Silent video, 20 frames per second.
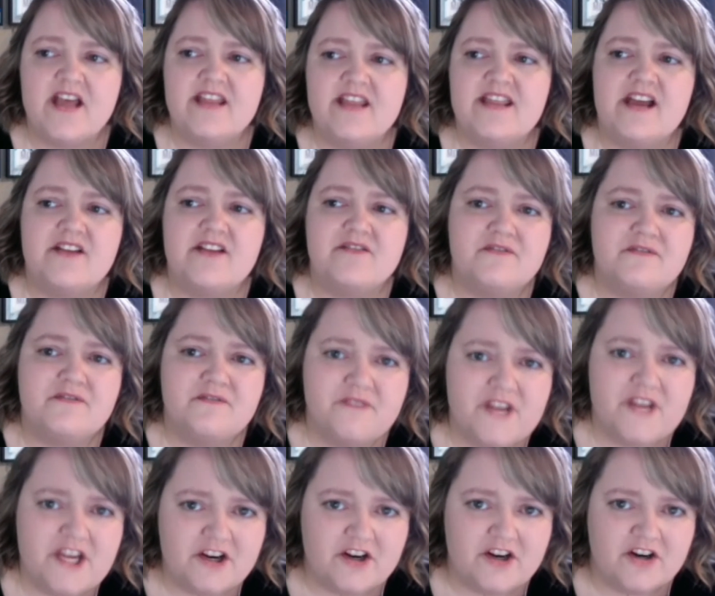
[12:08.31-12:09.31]
That
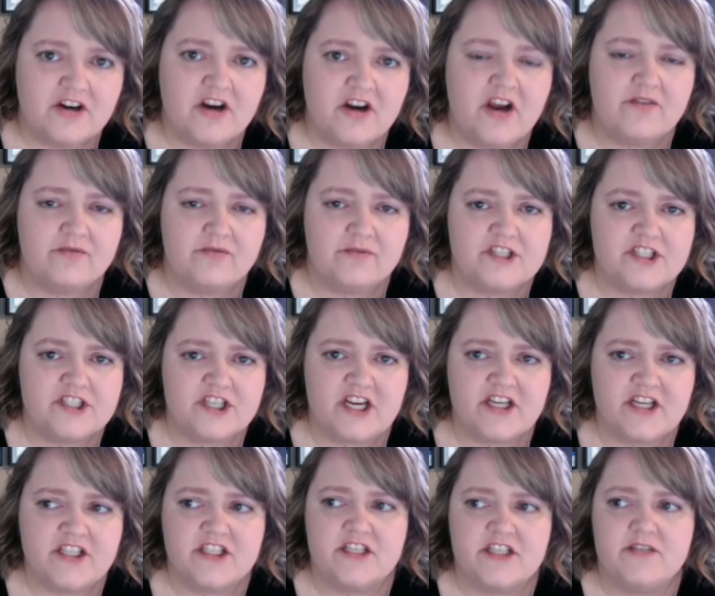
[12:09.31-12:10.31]
fear of
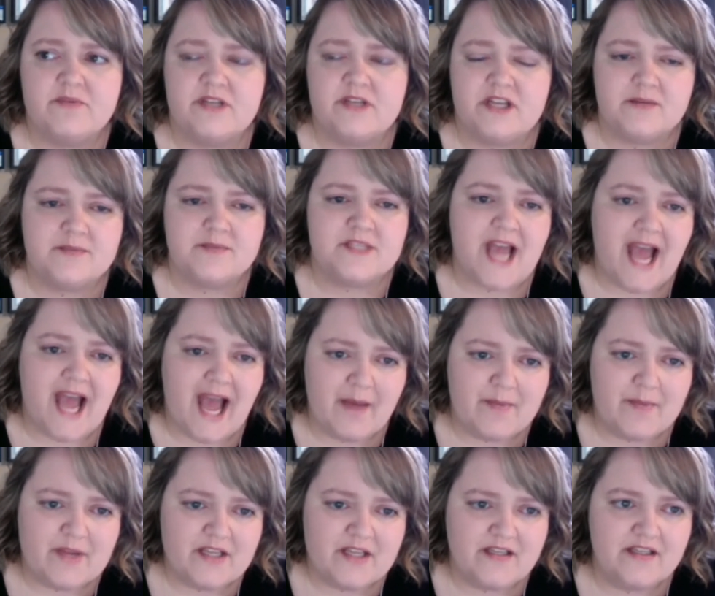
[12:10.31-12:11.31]
rejection becomes a
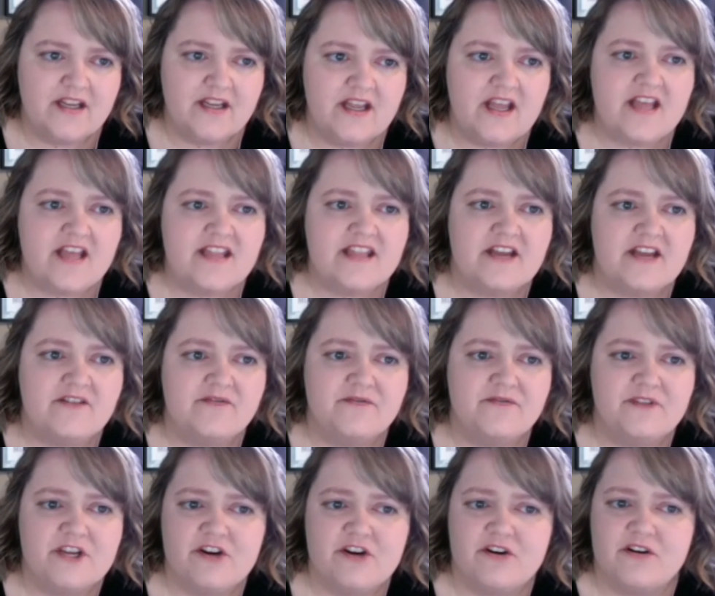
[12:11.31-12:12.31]
habit. That
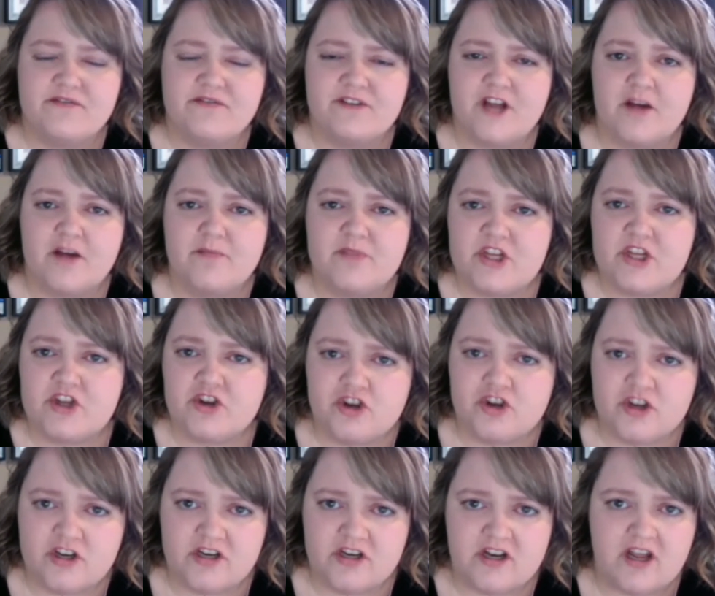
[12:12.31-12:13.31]
fear of not being
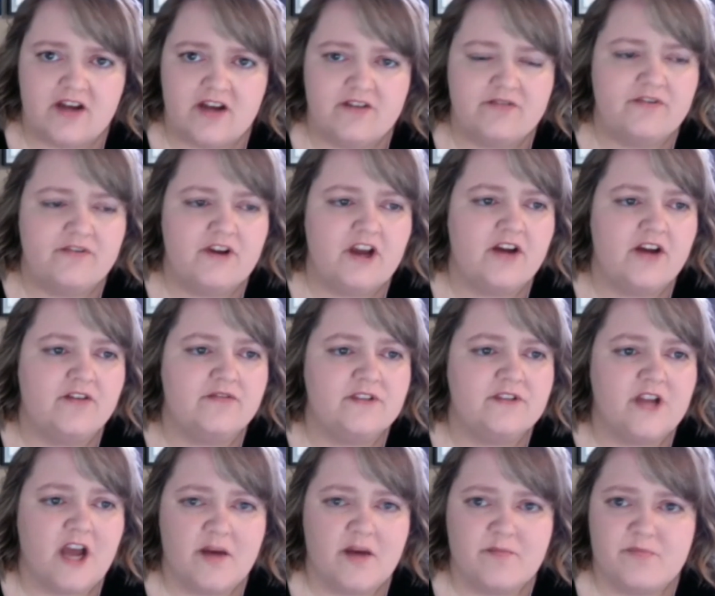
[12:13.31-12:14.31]
good enough, of
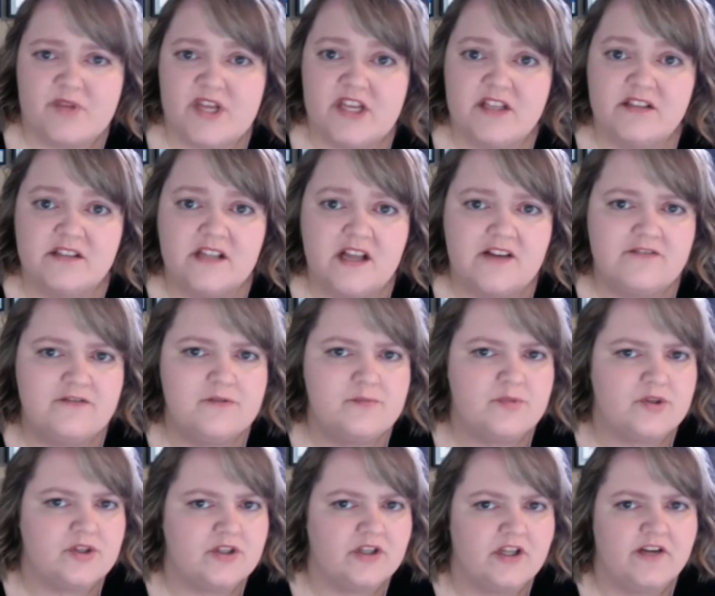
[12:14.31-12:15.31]
not being
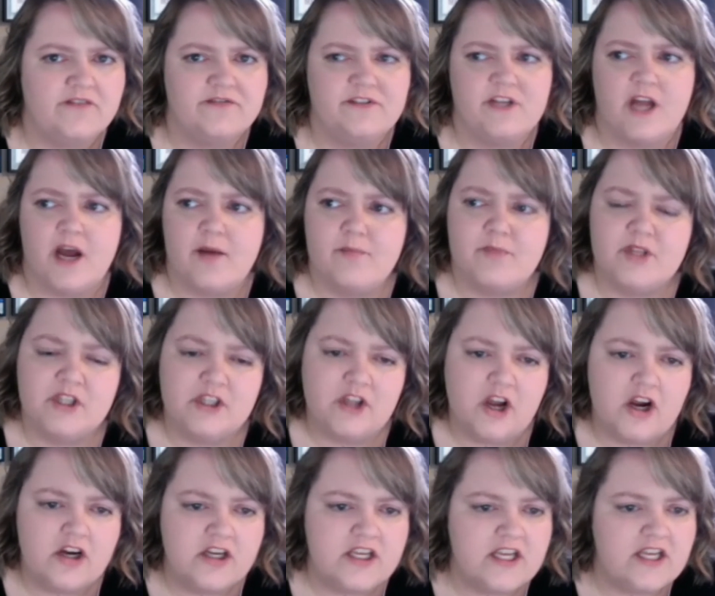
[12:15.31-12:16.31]
lovable, of not
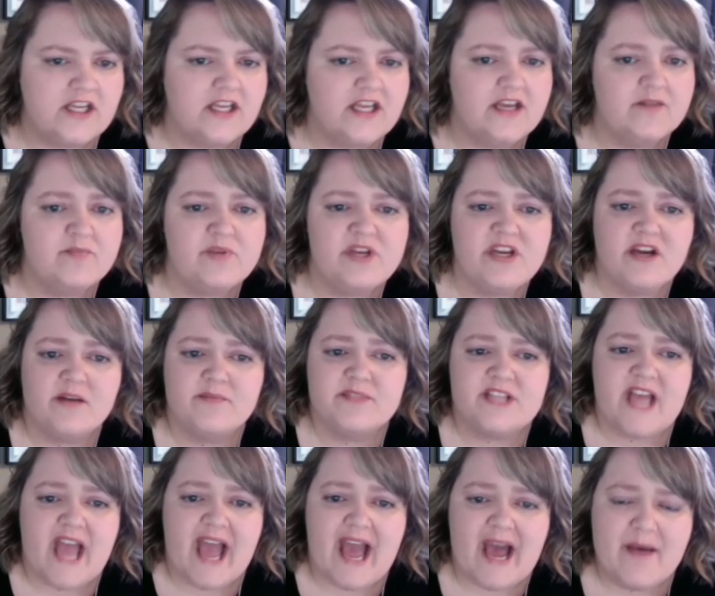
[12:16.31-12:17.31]
belonging, it becomes a
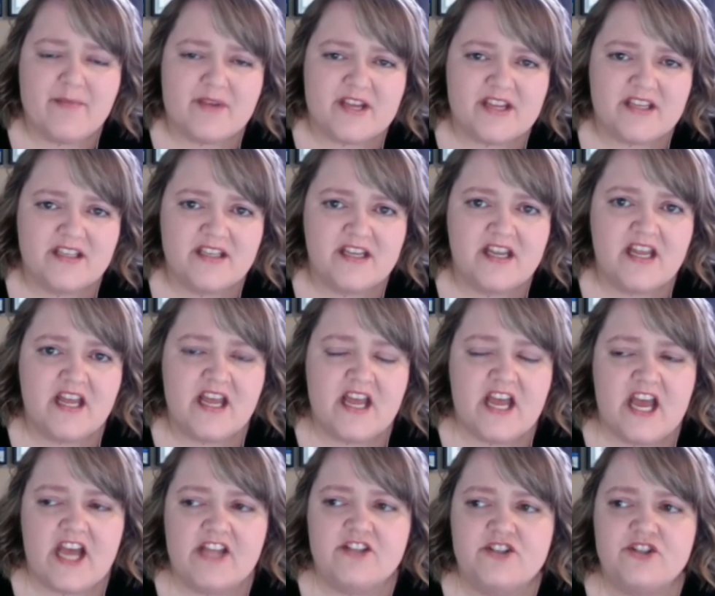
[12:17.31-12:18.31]
habit.
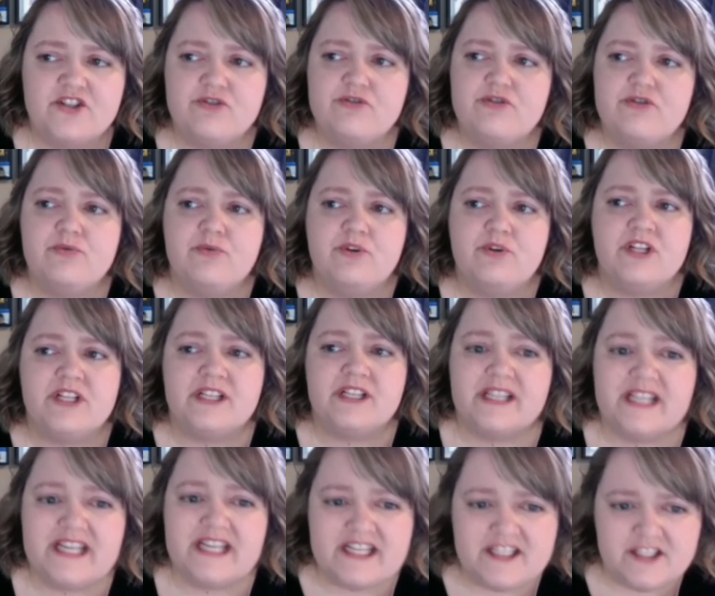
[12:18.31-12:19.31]
And so you
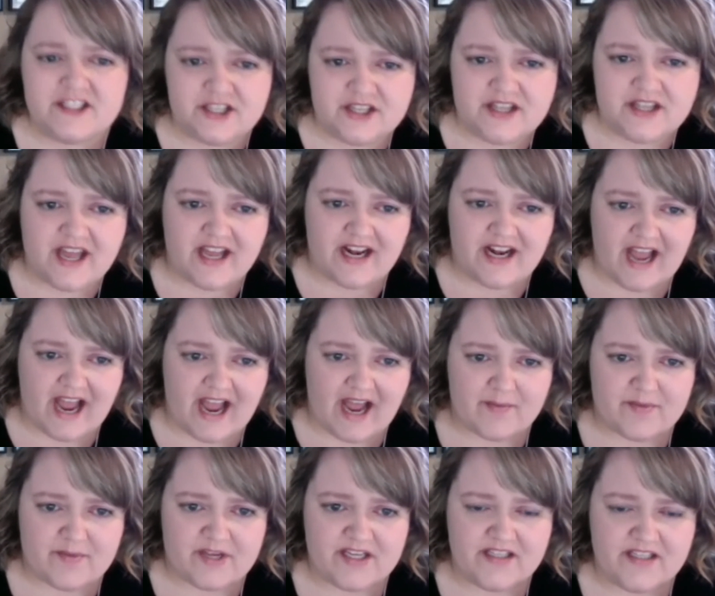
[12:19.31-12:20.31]
cling to that
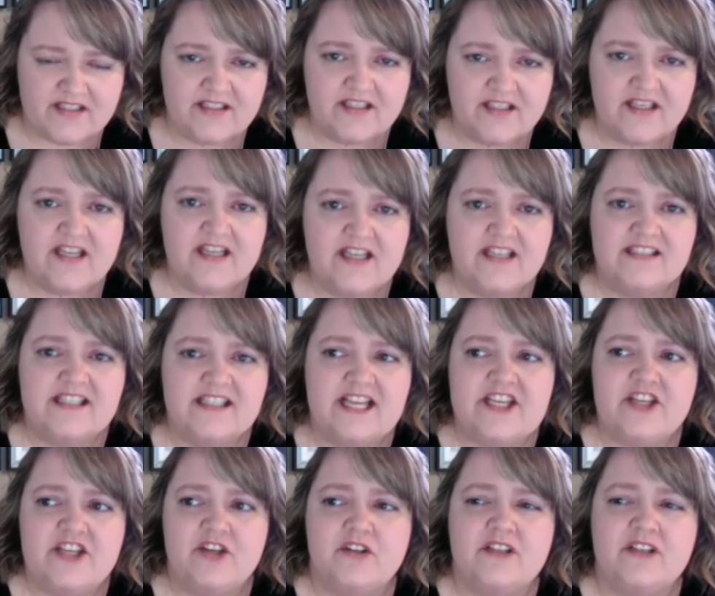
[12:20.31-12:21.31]
habit
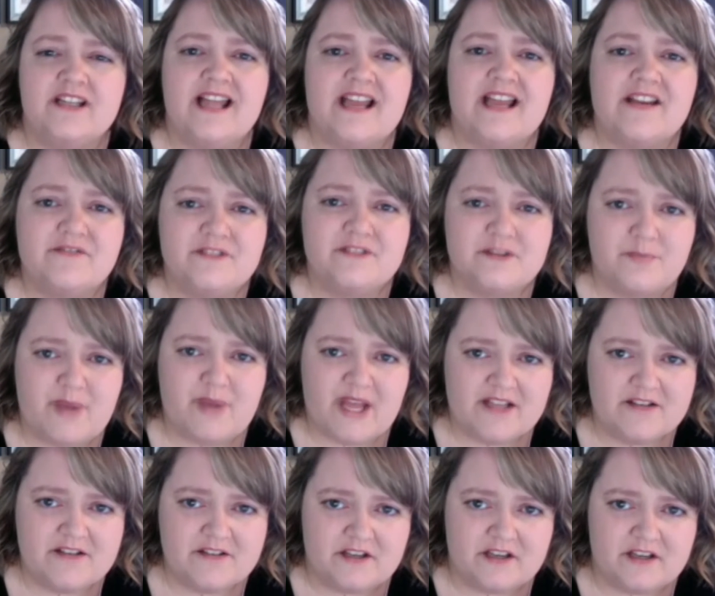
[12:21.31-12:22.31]
like your life
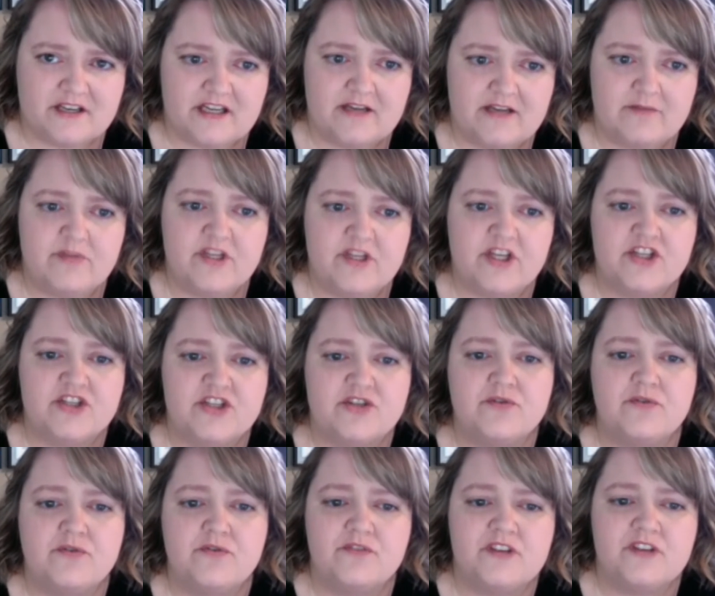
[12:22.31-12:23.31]
depends on it because you
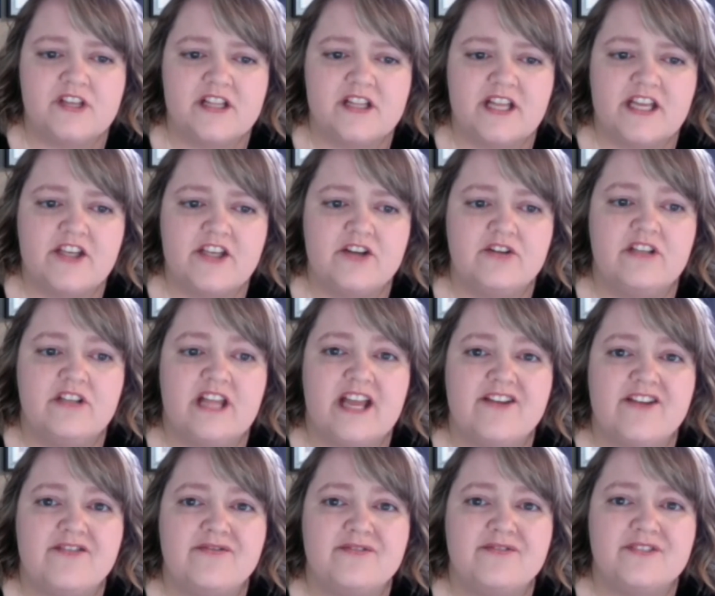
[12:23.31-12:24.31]
feel like your
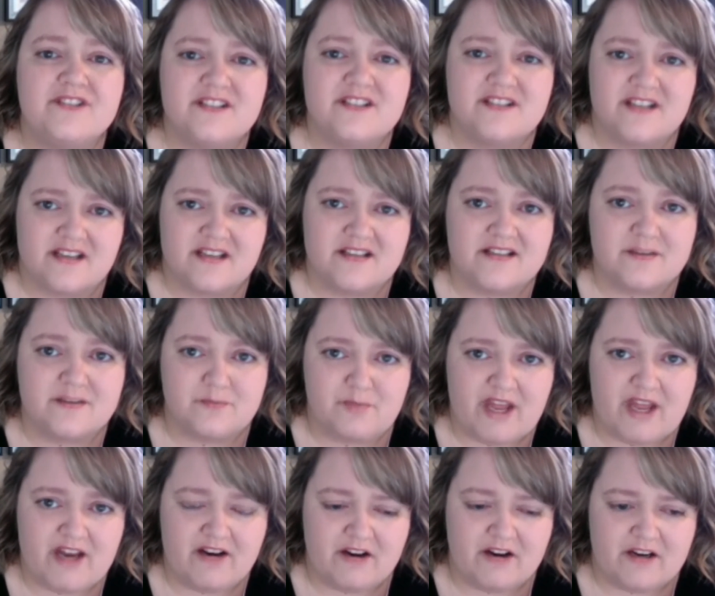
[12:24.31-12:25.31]
life does
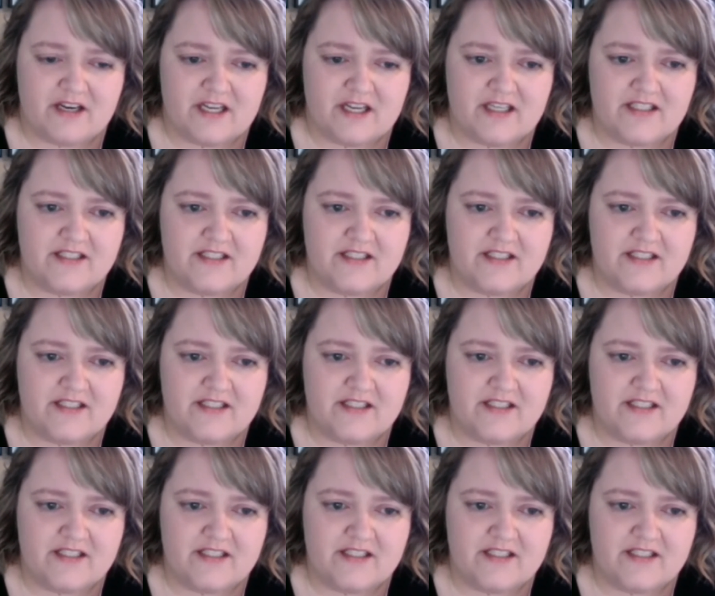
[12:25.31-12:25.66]
depend on it.